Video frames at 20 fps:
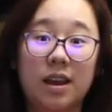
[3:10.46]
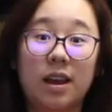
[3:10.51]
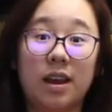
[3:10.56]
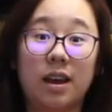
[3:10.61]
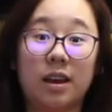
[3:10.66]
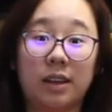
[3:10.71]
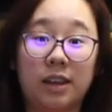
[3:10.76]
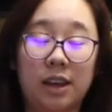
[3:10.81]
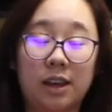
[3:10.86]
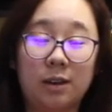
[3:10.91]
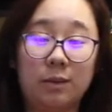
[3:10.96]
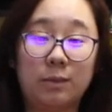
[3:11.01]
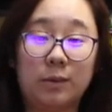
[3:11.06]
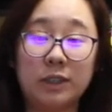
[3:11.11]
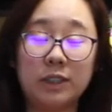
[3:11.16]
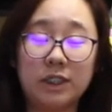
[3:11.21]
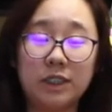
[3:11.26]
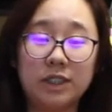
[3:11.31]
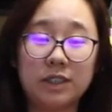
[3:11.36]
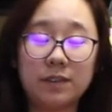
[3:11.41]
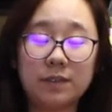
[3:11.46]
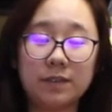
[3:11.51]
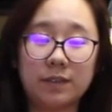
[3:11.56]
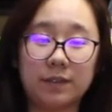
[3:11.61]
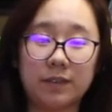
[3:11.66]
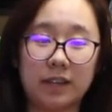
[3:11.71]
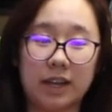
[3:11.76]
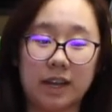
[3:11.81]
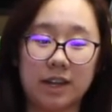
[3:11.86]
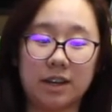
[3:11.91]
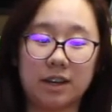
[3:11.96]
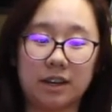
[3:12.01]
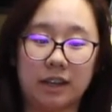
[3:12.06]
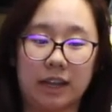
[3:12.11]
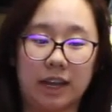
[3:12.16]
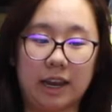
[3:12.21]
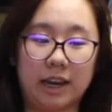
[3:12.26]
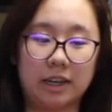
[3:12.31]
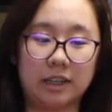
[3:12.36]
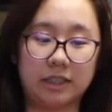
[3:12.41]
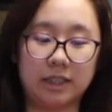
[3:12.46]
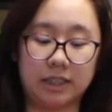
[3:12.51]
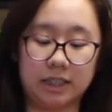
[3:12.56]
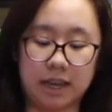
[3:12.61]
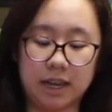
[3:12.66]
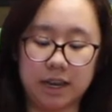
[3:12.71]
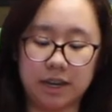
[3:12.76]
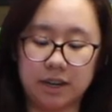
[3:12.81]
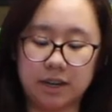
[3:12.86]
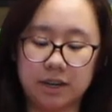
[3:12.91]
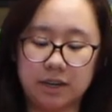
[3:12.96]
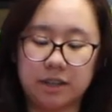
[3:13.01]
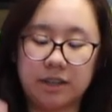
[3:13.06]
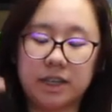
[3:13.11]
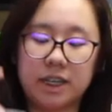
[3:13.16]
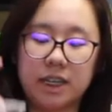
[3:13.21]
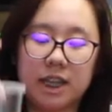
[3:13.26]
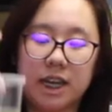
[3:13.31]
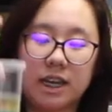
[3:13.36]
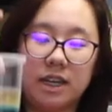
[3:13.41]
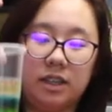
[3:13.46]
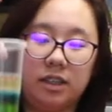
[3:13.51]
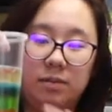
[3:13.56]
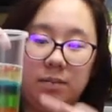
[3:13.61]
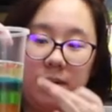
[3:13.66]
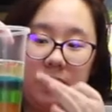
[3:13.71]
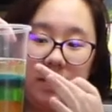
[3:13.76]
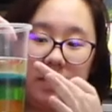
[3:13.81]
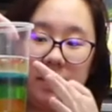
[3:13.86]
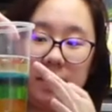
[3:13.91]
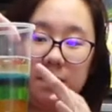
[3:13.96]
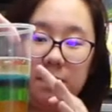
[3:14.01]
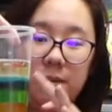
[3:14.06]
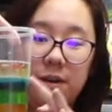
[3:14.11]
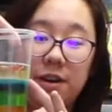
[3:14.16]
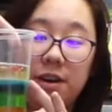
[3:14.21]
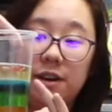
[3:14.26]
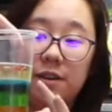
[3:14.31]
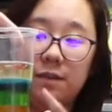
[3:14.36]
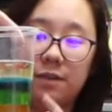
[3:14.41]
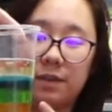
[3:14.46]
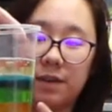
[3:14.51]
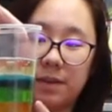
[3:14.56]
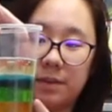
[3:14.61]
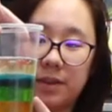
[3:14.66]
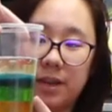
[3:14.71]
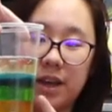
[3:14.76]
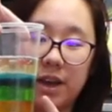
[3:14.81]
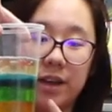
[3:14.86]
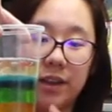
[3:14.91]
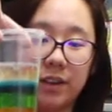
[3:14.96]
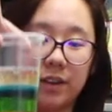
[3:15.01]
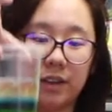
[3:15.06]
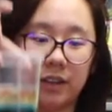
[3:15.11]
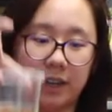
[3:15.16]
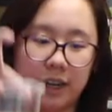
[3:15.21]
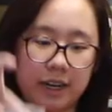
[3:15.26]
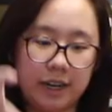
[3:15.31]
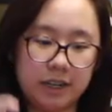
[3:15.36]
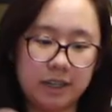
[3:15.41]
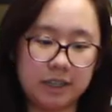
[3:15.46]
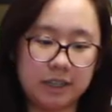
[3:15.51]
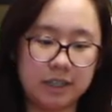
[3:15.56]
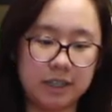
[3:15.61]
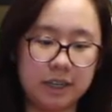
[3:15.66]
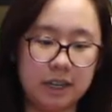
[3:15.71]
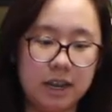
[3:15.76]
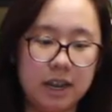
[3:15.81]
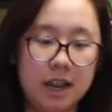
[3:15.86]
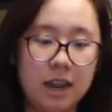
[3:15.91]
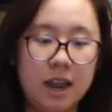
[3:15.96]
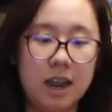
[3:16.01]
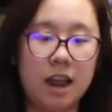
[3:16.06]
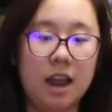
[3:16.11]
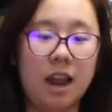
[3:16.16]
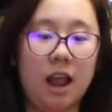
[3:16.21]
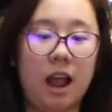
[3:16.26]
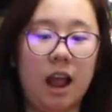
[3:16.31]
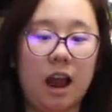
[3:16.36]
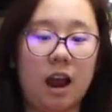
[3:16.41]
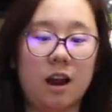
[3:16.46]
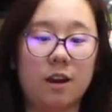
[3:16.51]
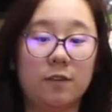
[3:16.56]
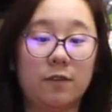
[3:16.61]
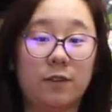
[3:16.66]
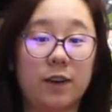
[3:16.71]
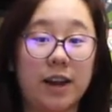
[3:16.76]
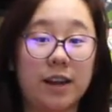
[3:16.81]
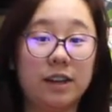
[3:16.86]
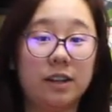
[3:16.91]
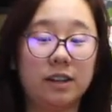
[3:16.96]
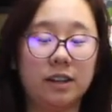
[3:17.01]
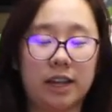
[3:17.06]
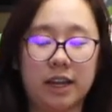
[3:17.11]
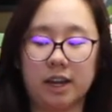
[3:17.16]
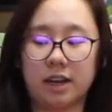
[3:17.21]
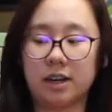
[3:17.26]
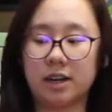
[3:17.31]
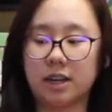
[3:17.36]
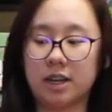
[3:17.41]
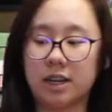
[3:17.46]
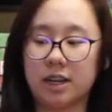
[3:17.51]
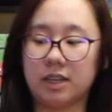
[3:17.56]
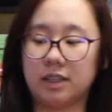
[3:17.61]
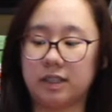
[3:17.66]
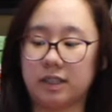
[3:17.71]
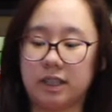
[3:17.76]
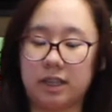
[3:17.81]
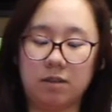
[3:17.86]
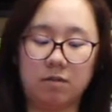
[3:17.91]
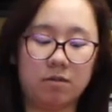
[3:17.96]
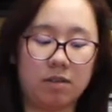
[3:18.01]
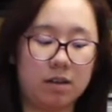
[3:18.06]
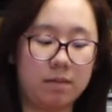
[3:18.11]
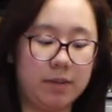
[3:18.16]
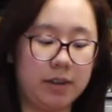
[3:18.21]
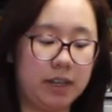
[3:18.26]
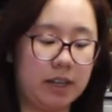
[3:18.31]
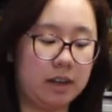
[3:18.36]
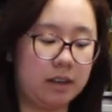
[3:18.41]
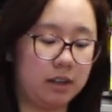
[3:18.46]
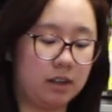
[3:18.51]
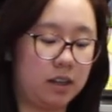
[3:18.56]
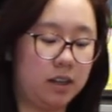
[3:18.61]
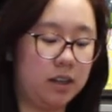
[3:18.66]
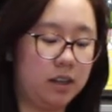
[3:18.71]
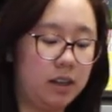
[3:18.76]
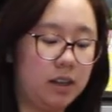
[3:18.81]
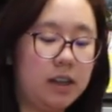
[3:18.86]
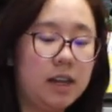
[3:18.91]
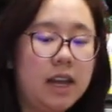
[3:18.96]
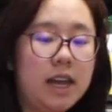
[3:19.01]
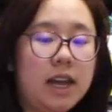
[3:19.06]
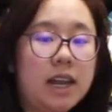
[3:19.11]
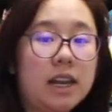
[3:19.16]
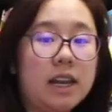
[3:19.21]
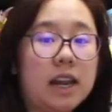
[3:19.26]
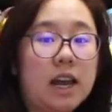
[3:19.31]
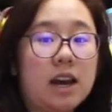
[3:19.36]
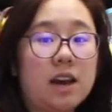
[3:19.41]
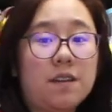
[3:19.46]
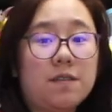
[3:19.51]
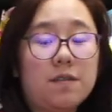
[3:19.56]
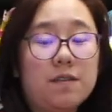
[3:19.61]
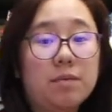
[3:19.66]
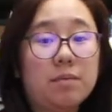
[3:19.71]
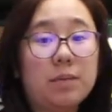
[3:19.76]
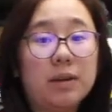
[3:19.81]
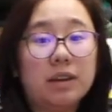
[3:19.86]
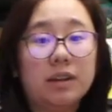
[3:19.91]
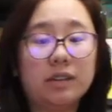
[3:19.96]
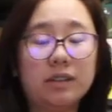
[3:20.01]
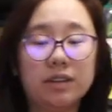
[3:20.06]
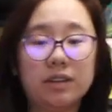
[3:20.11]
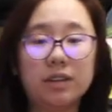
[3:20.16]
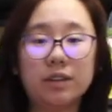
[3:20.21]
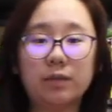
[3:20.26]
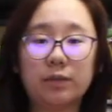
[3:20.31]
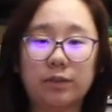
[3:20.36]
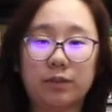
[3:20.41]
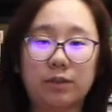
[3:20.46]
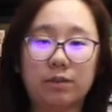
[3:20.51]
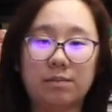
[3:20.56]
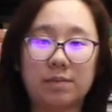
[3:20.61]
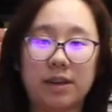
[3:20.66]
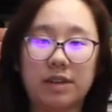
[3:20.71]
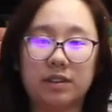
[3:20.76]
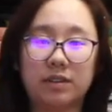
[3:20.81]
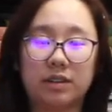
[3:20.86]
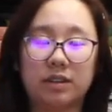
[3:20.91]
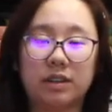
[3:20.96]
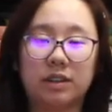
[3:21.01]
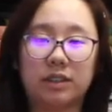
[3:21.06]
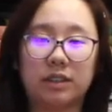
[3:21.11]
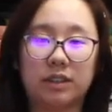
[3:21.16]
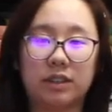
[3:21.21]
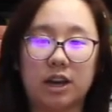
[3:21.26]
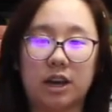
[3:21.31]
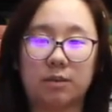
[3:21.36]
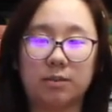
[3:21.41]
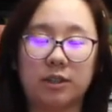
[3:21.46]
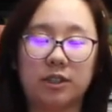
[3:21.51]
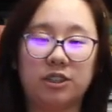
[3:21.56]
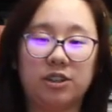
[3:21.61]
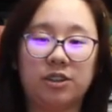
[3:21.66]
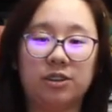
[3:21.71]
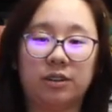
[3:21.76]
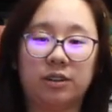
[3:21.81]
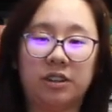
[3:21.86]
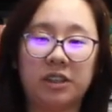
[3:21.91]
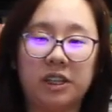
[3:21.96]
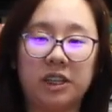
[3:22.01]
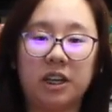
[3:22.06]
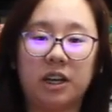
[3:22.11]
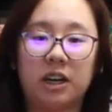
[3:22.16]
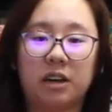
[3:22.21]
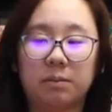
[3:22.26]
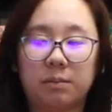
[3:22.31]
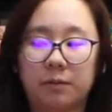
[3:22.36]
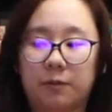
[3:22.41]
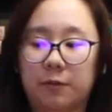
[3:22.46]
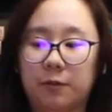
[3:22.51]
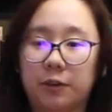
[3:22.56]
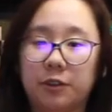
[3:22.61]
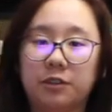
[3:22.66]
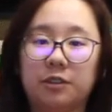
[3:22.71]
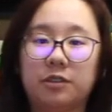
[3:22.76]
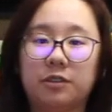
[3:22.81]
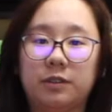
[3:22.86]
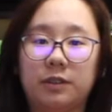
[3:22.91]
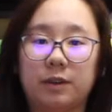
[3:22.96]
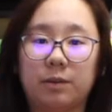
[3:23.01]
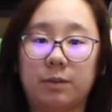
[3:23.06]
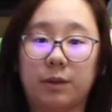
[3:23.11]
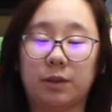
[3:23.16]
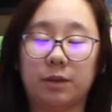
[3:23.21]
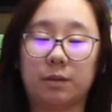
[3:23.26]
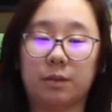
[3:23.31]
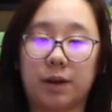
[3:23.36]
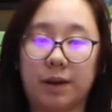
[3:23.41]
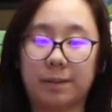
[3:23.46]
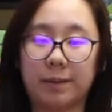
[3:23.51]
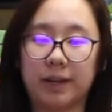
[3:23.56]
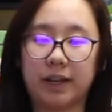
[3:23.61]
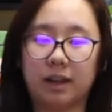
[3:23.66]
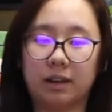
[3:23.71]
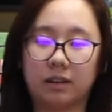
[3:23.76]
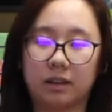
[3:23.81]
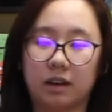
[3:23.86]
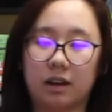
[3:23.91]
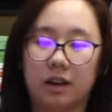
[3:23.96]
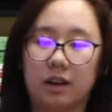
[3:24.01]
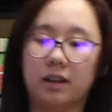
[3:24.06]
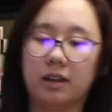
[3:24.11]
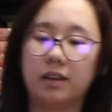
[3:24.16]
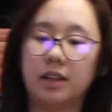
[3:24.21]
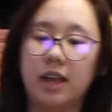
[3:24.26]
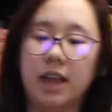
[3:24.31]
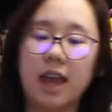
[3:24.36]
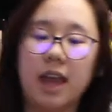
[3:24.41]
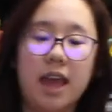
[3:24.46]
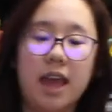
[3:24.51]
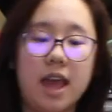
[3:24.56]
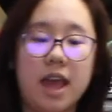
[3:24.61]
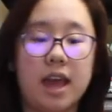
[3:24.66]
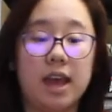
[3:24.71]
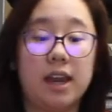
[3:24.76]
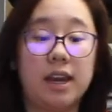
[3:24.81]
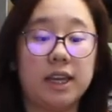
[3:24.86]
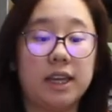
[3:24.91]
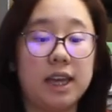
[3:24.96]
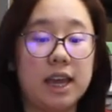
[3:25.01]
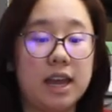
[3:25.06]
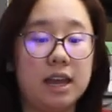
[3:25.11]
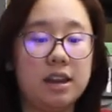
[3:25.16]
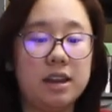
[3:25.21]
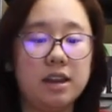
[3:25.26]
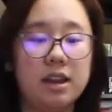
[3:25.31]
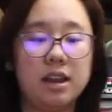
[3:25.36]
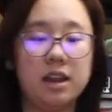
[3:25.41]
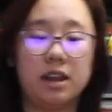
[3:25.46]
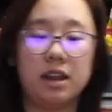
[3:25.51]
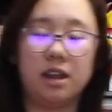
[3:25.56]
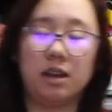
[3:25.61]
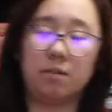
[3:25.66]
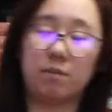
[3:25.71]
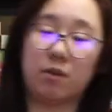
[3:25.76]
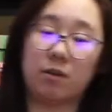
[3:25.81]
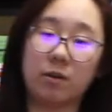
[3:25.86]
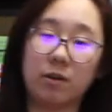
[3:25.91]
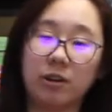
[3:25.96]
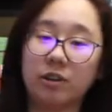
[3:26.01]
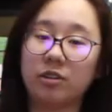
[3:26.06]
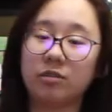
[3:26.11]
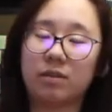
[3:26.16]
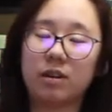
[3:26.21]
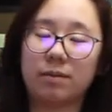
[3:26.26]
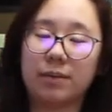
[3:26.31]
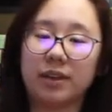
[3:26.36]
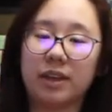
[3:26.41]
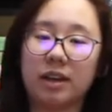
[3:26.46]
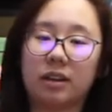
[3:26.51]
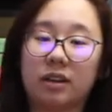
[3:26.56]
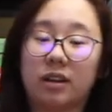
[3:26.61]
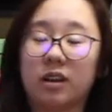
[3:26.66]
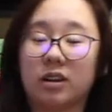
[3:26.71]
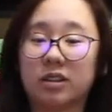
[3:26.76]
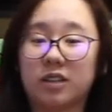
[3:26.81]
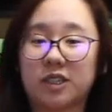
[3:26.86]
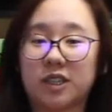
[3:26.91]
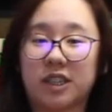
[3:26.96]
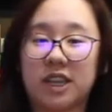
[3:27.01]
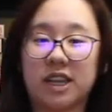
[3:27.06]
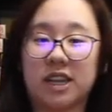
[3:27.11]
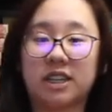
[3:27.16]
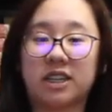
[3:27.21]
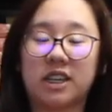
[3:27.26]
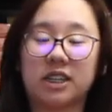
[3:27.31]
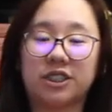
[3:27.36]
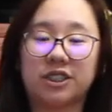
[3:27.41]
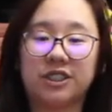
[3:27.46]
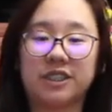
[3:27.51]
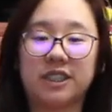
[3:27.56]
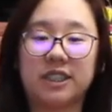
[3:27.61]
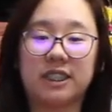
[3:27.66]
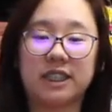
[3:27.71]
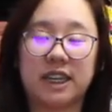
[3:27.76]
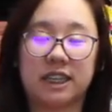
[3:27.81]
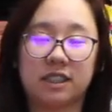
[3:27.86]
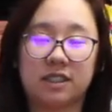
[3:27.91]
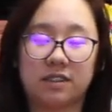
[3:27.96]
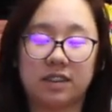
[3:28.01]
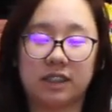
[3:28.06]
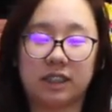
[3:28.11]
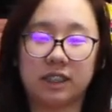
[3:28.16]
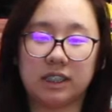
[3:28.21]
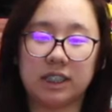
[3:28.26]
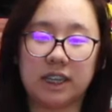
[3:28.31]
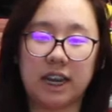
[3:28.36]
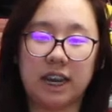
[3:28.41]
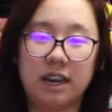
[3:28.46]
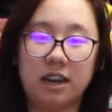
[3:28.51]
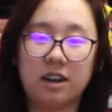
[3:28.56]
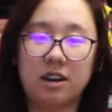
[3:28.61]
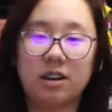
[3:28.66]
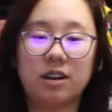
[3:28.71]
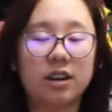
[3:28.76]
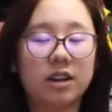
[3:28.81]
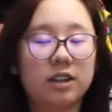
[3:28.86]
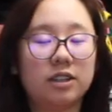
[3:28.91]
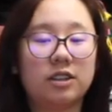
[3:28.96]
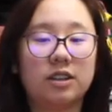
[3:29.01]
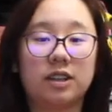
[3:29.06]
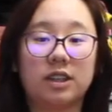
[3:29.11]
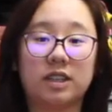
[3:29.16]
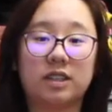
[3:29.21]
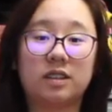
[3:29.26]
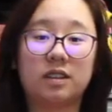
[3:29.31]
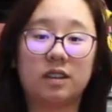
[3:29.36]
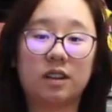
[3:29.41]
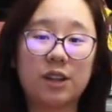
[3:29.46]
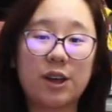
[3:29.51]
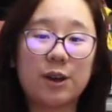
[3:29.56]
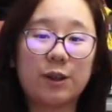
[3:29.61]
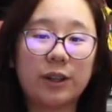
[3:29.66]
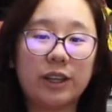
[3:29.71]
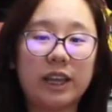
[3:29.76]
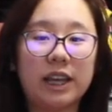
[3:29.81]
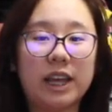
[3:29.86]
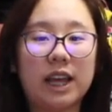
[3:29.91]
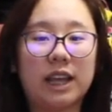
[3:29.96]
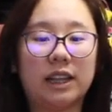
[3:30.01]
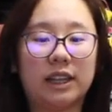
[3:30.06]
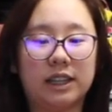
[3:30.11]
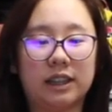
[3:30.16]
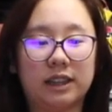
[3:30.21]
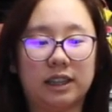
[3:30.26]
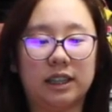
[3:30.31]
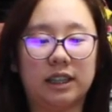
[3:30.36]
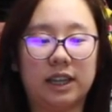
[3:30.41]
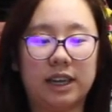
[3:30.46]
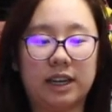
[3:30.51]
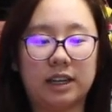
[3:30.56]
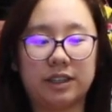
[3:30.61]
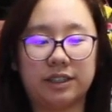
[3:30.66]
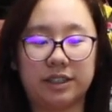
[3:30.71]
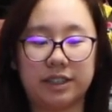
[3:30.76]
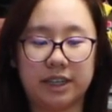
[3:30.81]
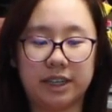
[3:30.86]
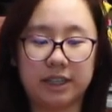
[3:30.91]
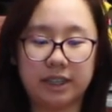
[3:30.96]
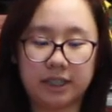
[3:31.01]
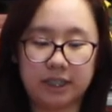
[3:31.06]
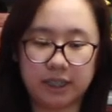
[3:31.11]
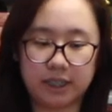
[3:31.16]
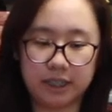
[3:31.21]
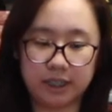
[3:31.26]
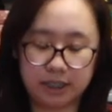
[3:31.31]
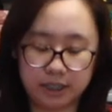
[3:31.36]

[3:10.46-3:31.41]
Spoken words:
Again, once you've let your layer sit, you should see that it's been separated from the other layers. Our final layer is the rubbing alcohol. Now, if you've been using a food baster until now, make sure you clean it up before you use it with the rubbing alcohol. And again, pour in your rubbing alcohol so that it touches the sides of the container. Do this slowly and let the layer sit.